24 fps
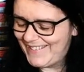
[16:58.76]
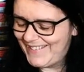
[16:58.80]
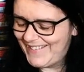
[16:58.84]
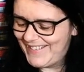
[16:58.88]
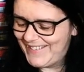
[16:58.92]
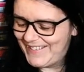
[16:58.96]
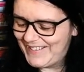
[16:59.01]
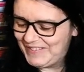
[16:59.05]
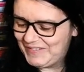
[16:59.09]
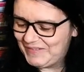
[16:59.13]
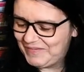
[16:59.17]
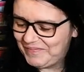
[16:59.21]

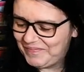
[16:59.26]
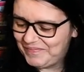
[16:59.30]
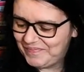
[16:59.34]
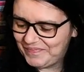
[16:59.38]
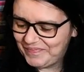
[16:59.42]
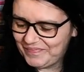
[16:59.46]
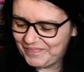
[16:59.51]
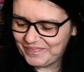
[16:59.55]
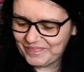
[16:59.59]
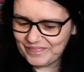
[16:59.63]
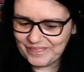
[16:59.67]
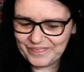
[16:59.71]

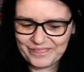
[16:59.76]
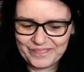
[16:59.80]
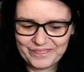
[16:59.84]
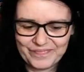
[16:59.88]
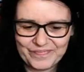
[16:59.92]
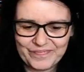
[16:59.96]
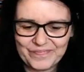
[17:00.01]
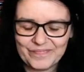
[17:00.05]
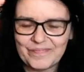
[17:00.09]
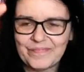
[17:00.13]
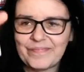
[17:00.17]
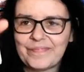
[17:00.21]

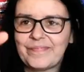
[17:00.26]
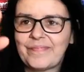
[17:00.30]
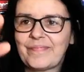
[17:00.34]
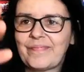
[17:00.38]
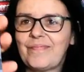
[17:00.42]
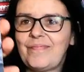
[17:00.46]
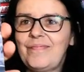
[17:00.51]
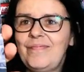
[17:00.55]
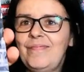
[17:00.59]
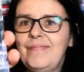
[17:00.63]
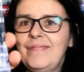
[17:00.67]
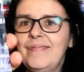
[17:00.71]

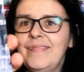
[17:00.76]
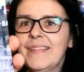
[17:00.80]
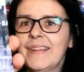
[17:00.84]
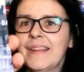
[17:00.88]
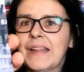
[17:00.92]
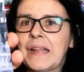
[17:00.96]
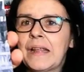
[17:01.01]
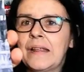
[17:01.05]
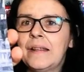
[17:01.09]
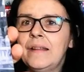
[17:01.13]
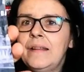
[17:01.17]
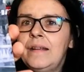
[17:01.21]

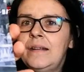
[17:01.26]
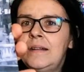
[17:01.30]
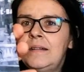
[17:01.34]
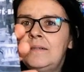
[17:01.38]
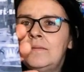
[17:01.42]
(not speaking)